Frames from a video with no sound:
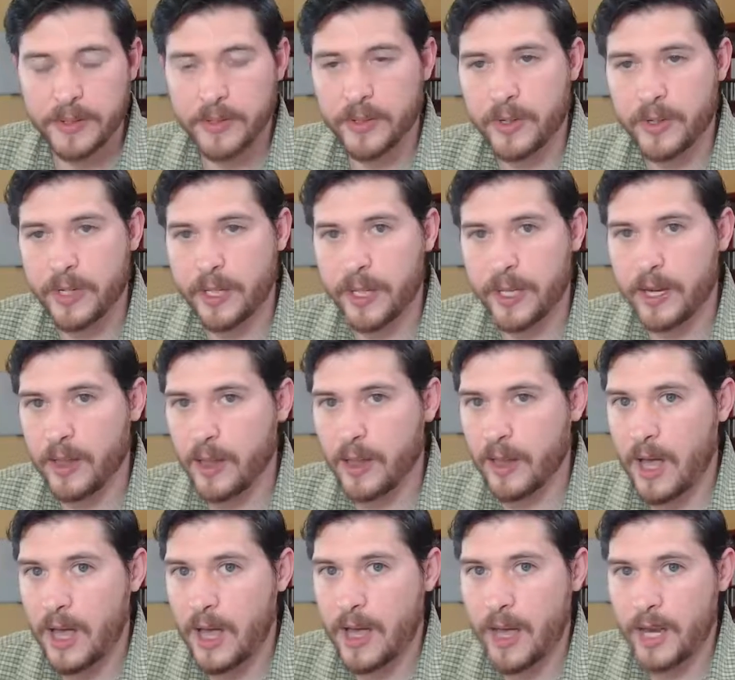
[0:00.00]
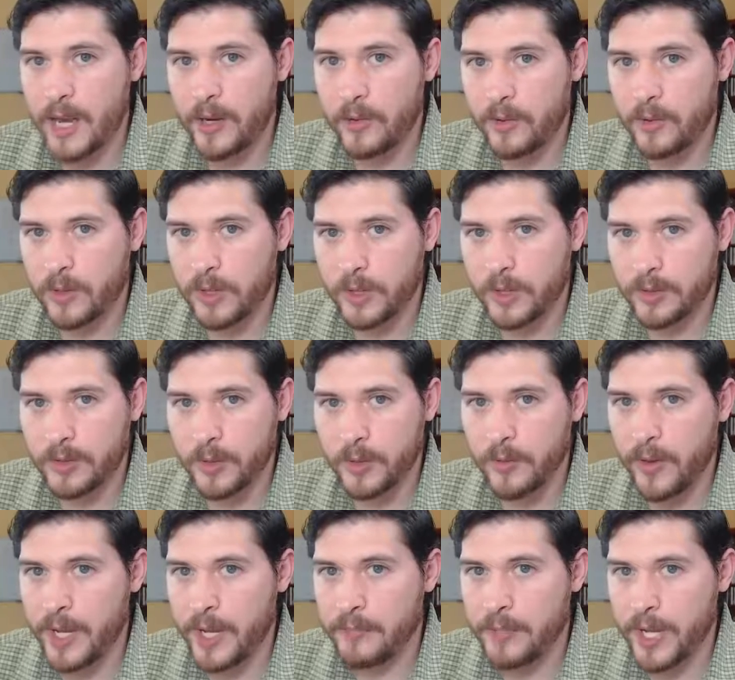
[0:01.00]
You're going to get a lot higher click-through
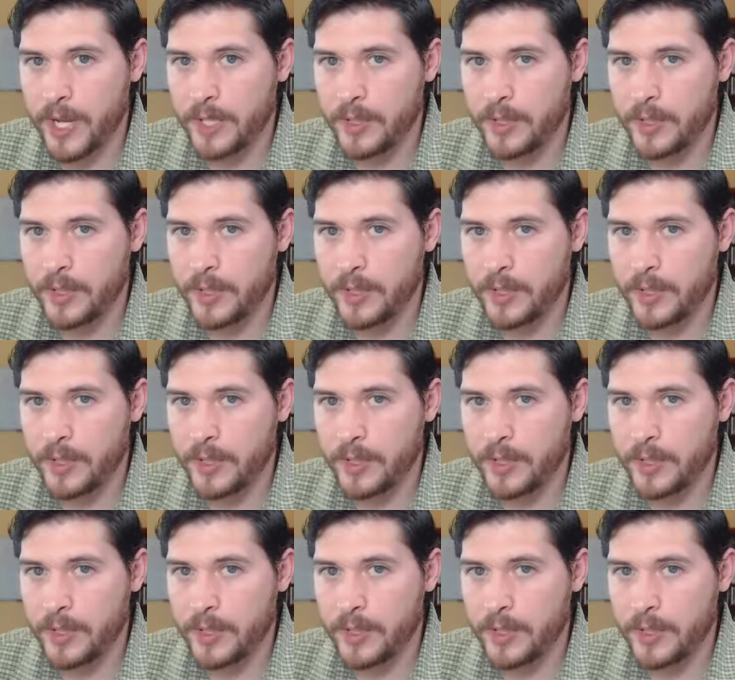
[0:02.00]
rate by